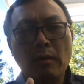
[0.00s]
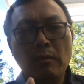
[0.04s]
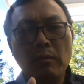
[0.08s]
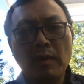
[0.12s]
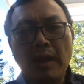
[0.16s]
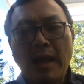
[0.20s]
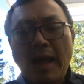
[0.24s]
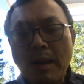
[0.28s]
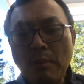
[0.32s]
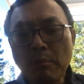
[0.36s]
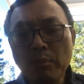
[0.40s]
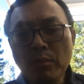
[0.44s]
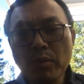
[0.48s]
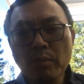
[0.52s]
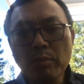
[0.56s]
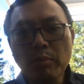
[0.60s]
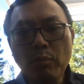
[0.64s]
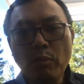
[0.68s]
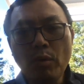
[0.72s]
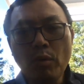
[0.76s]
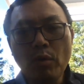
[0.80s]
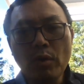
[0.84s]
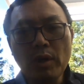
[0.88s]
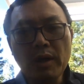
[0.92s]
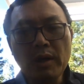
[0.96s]
lab
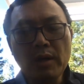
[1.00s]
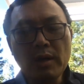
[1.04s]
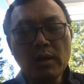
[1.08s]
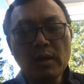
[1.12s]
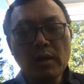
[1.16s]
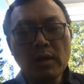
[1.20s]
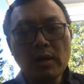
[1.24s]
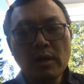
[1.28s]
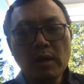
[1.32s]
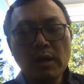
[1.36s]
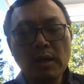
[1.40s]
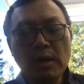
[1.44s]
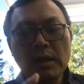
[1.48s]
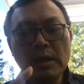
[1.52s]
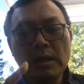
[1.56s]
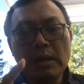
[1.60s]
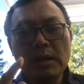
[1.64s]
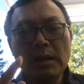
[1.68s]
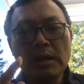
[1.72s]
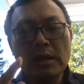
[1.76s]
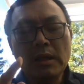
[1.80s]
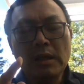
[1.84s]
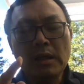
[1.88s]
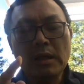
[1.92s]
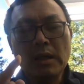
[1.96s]
report,
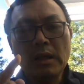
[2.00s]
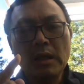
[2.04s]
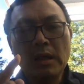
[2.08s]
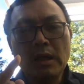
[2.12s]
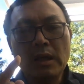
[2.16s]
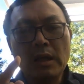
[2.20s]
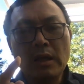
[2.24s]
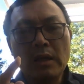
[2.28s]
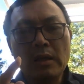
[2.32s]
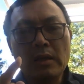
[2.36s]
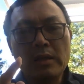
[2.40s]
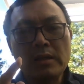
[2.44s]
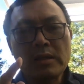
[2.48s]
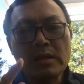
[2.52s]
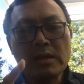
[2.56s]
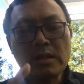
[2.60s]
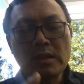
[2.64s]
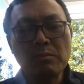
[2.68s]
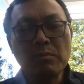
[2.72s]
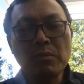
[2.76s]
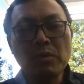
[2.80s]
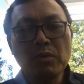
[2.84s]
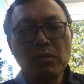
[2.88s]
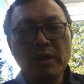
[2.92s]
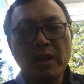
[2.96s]

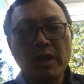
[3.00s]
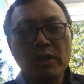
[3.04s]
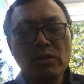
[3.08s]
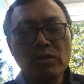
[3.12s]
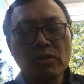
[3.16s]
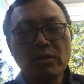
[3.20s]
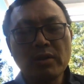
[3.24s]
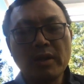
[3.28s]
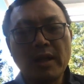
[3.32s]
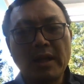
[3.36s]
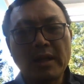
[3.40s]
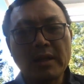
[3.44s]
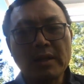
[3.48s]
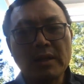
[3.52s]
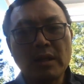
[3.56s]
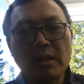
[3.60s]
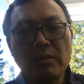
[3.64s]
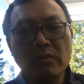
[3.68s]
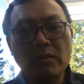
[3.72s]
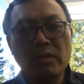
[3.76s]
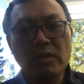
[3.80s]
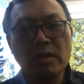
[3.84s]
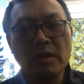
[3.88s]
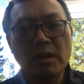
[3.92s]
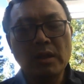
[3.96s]
simulation
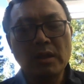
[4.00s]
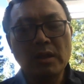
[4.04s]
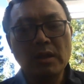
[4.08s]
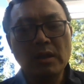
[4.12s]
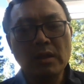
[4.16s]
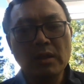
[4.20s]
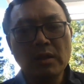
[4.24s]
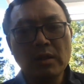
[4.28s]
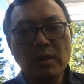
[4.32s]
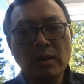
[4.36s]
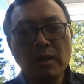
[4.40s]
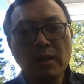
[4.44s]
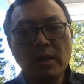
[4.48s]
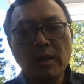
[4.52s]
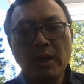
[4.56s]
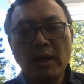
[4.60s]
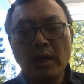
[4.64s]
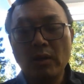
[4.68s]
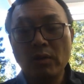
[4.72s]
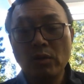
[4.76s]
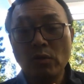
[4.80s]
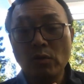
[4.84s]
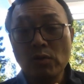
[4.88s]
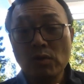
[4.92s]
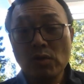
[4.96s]
activity,
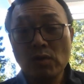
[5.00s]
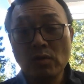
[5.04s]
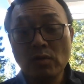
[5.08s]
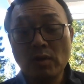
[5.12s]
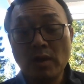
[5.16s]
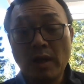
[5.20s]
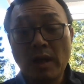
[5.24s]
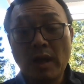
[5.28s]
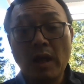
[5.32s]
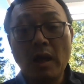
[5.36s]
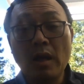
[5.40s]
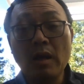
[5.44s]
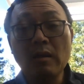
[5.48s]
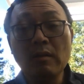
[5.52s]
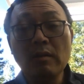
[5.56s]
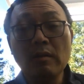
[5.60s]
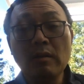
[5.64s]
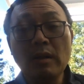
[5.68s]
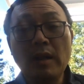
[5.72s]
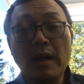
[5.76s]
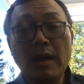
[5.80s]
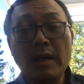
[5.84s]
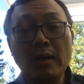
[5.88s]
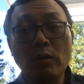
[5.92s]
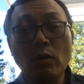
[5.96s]
and also the
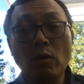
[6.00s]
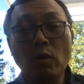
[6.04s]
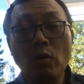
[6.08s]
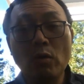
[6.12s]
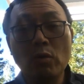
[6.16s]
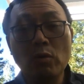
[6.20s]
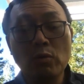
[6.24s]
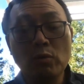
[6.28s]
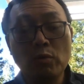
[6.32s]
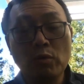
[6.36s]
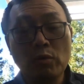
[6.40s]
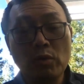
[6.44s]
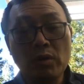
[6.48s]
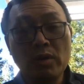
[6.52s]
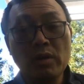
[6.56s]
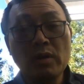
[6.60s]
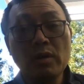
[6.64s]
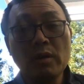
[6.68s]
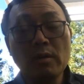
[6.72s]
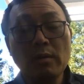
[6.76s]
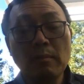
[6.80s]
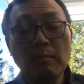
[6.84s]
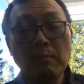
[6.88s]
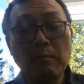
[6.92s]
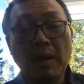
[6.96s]
online
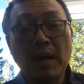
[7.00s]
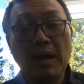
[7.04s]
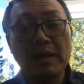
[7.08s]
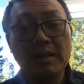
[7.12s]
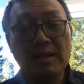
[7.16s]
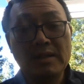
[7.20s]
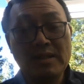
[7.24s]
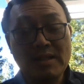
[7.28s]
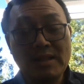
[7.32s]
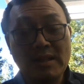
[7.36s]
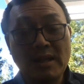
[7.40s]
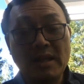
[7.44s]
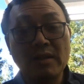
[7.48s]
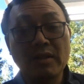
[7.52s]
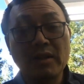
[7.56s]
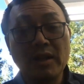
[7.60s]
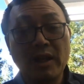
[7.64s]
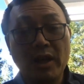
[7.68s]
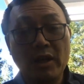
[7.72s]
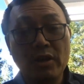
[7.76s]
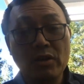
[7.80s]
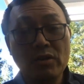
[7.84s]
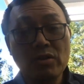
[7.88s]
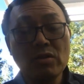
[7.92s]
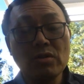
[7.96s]
homework by the
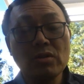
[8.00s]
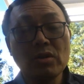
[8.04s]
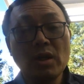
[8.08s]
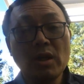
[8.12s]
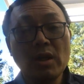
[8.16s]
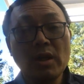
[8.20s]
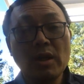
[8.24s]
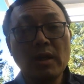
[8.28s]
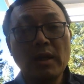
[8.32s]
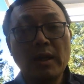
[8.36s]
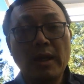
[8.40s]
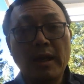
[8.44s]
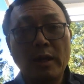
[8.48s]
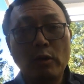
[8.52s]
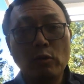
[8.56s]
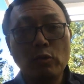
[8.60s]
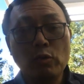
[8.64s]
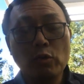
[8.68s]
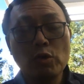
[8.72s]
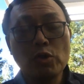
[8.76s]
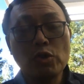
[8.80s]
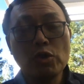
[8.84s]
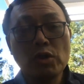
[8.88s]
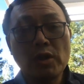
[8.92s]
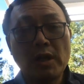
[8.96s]
Cengage, and
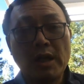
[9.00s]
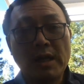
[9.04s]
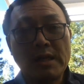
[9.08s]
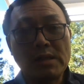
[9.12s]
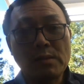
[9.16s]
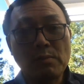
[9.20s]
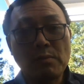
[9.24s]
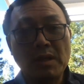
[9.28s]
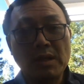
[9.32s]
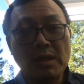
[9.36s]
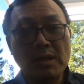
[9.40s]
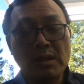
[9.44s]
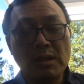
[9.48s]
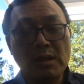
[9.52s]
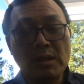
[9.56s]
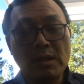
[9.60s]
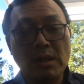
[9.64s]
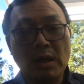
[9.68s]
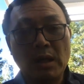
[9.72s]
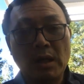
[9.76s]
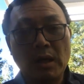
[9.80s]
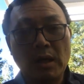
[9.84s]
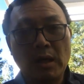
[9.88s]
which has been